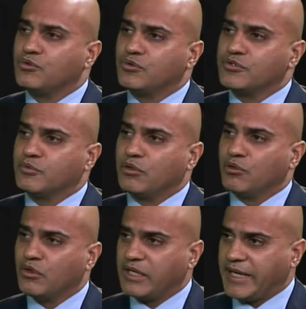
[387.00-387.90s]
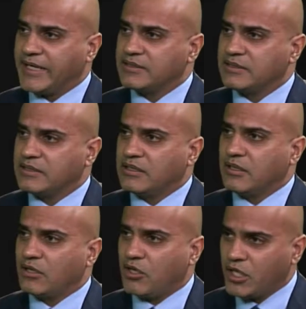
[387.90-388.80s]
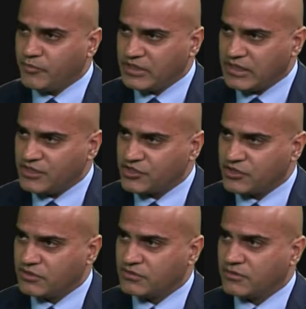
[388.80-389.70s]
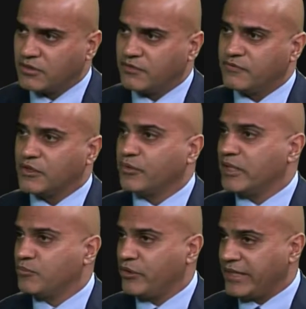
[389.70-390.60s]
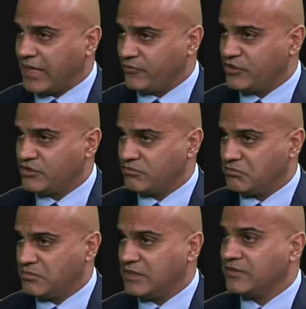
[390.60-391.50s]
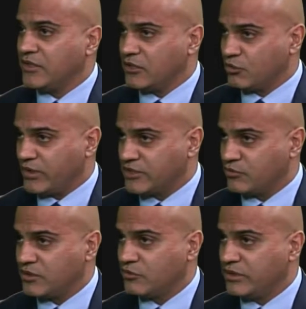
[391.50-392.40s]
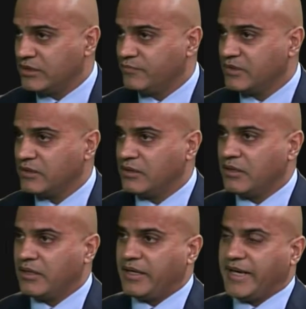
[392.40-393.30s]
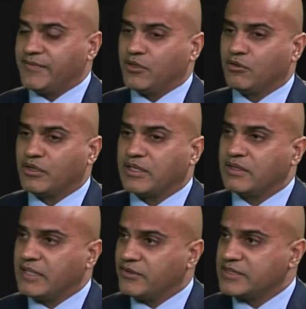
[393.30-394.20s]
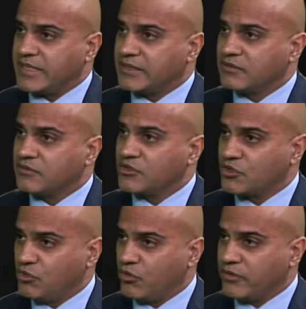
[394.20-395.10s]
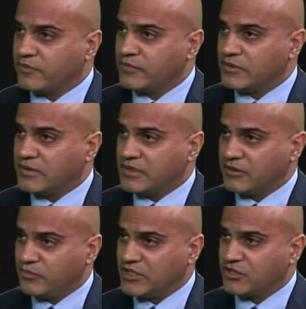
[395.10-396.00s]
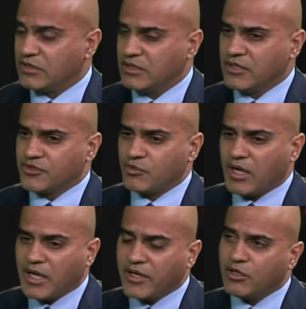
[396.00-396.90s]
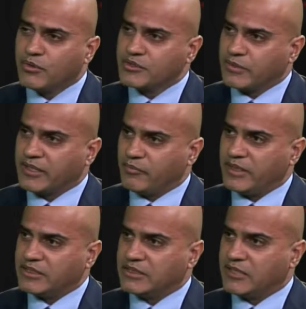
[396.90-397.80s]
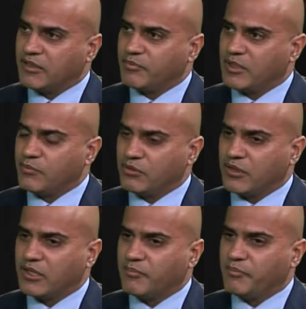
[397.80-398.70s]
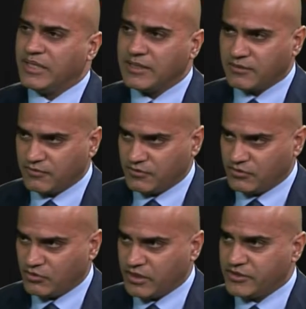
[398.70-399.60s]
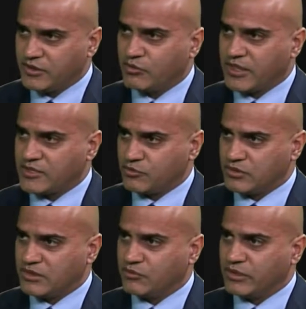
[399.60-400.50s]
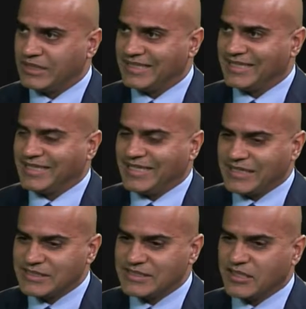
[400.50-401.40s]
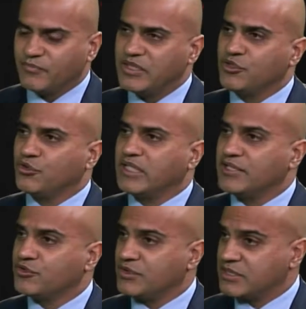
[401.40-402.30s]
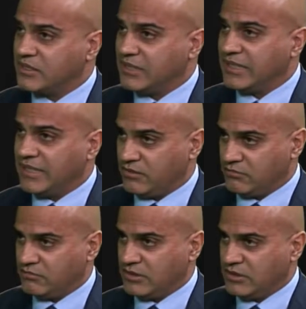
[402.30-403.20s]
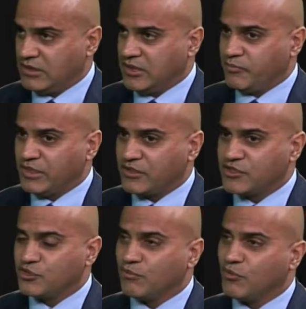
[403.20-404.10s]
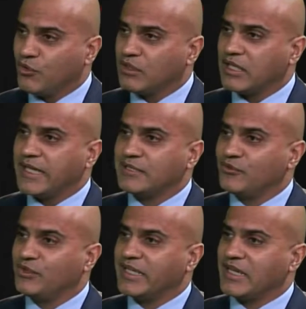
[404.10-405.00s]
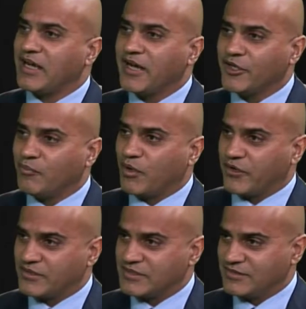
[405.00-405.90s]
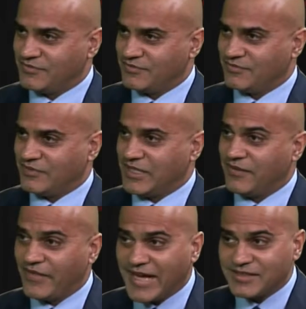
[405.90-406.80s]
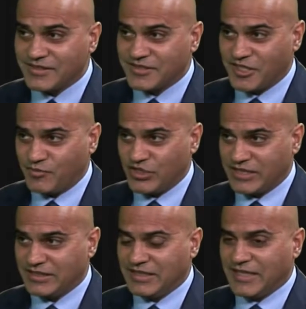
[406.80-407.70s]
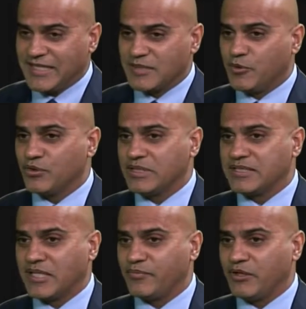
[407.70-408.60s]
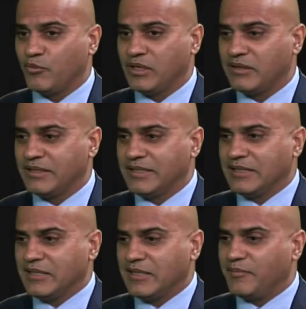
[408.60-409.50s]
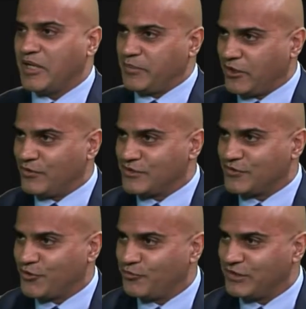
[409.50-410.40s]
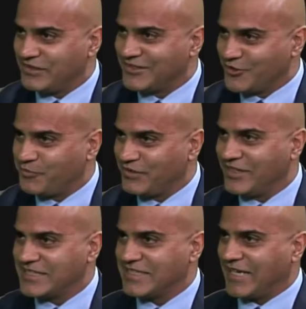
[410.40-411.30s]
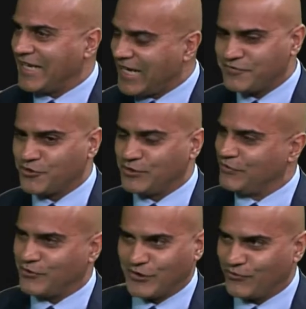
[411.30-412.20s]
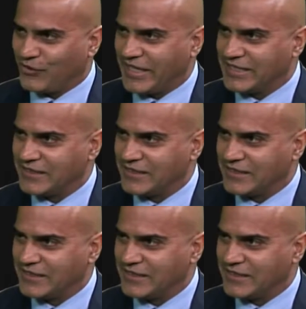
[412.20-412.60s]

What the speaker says: will look at a combination of the grade point average in the undergraduate degree, and they'll look at the LSAT score in admission. So I always recommend to young people, look, pick your undergraduate degree in something you're interested in, because you're more likely to get higher marks in that subject as opposed to something, well, my parents have told me this, and I have to do it even though I don't like it.